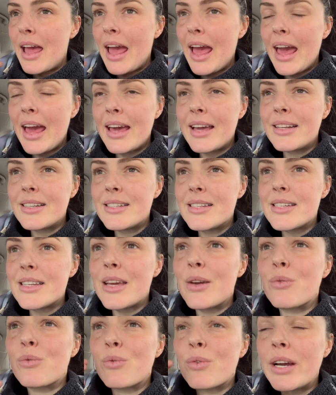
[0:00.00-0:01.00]
and
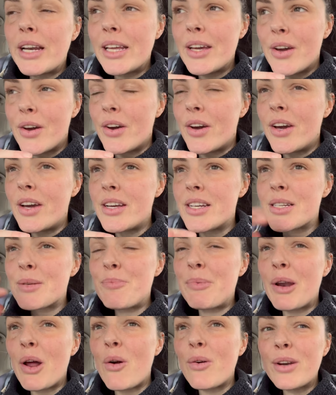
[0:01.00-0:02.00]
it really hurt,
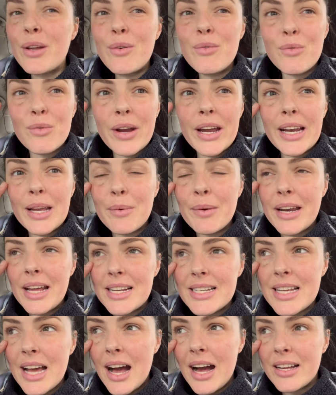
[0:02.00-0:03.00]
but only really when
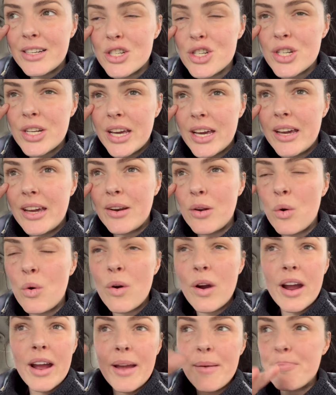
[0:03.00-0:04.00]
I touched it,
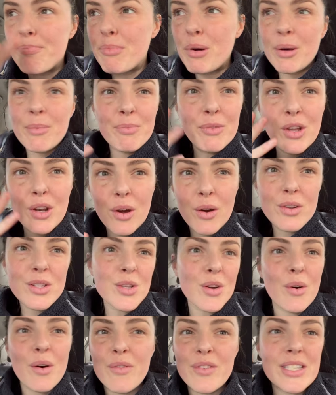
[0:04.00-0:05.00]
or I put, you know,
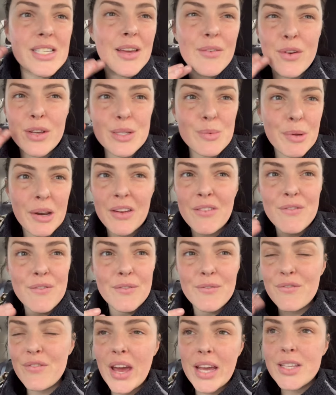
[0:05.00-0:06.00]
so obviously if I was
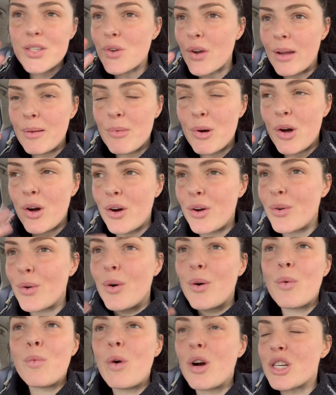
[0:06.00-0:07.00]
putting face cream on
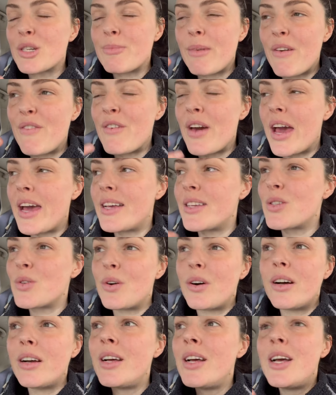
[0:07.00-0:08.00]
or washing my face
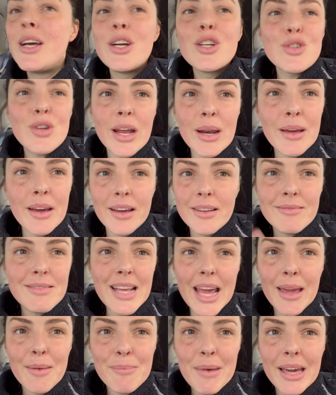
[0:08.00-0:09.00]
or trying to
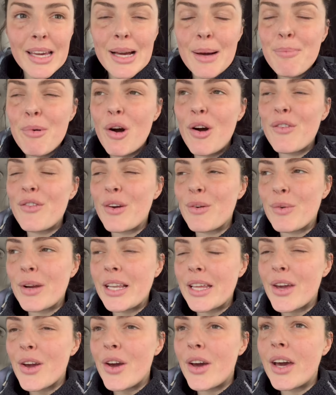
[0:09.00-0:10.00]
take makeup off, it
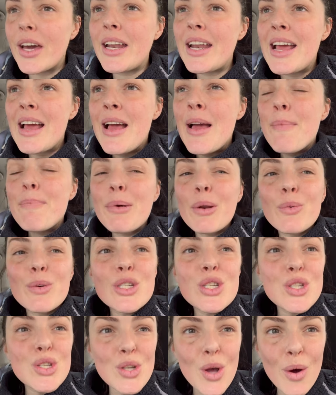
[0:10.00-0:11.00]
really hurt. But it
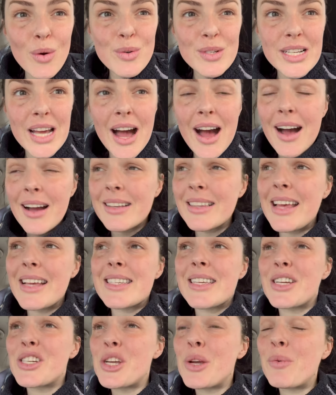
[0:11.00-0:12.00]
was so dark.
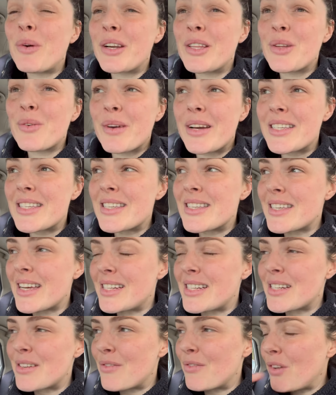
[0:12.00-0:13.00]
That's actually one of the reasons I
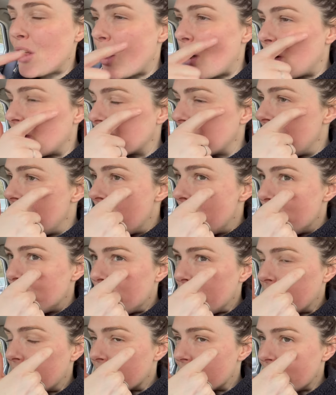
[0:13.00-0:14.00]
didn't vlog,
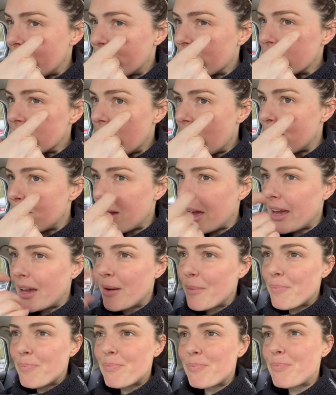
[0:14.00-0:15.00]
because every time
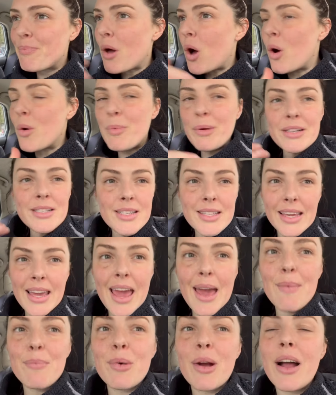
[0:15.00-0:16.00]
I opened the
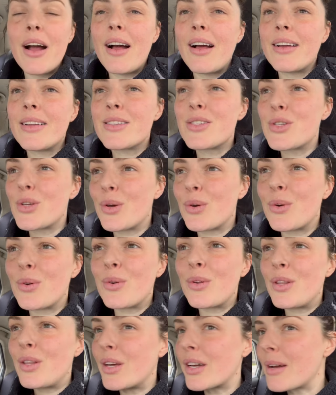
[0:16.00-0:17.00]
camera
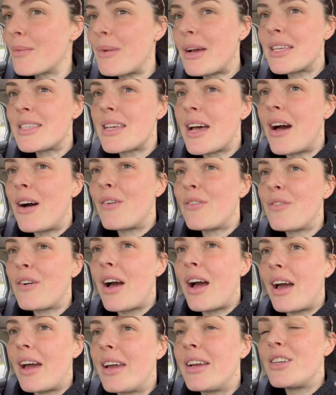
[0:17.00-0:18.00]
to look at myself,
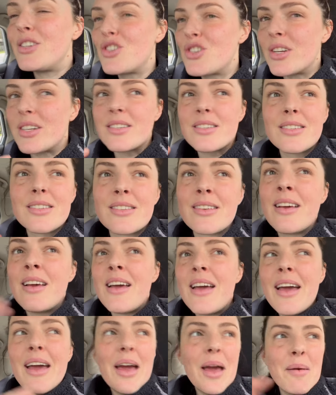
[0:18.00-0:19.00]
I just
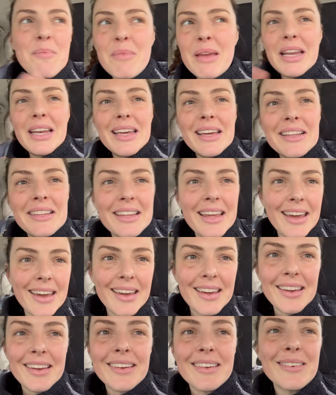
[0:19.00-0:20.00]

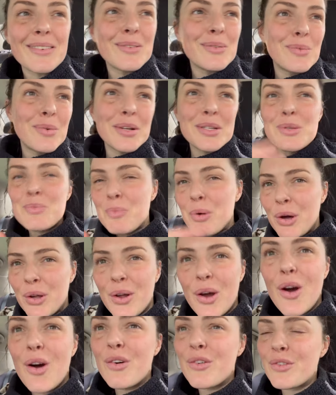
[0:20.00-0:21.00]
immediately was put
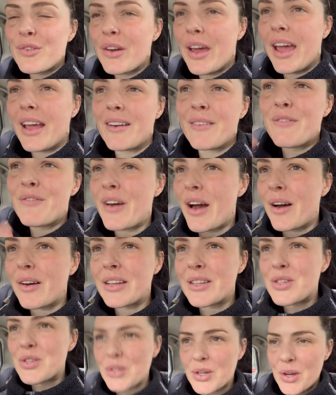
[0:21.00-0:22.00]
off and felt
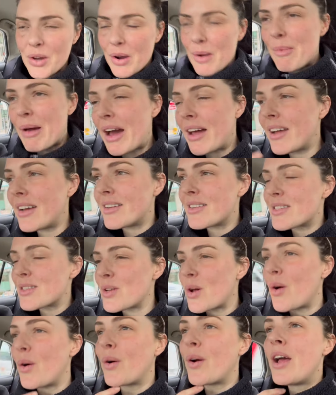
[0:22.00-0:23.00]
insecure about it.
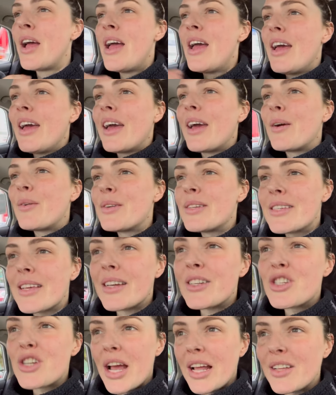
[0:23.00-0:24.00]
So it was
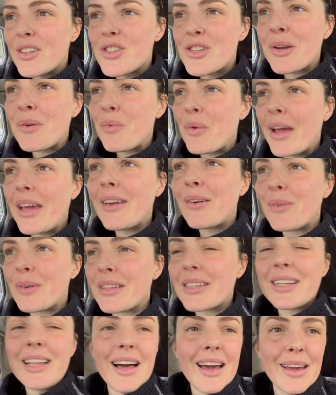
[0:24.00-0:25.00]
a challenging week
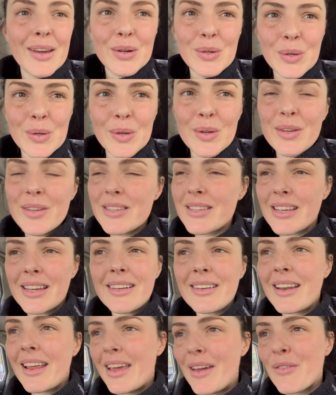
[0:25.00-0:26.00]
with client calls
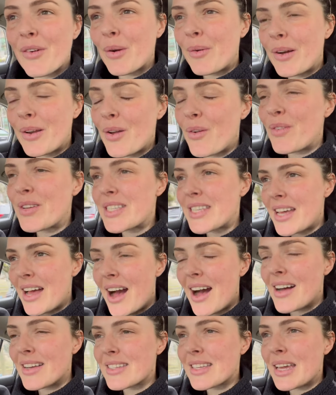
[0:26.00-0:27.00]
and everyone obviously
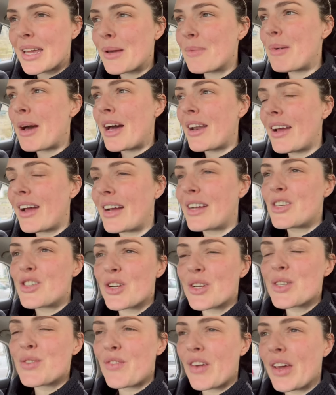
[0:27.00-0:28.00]
asking about it. I
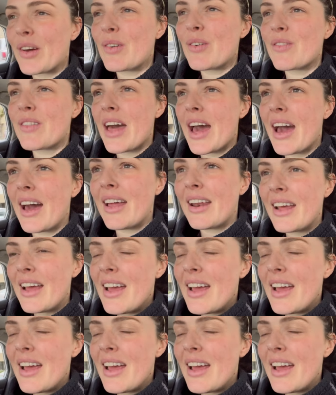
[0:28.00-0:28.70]
just feel that,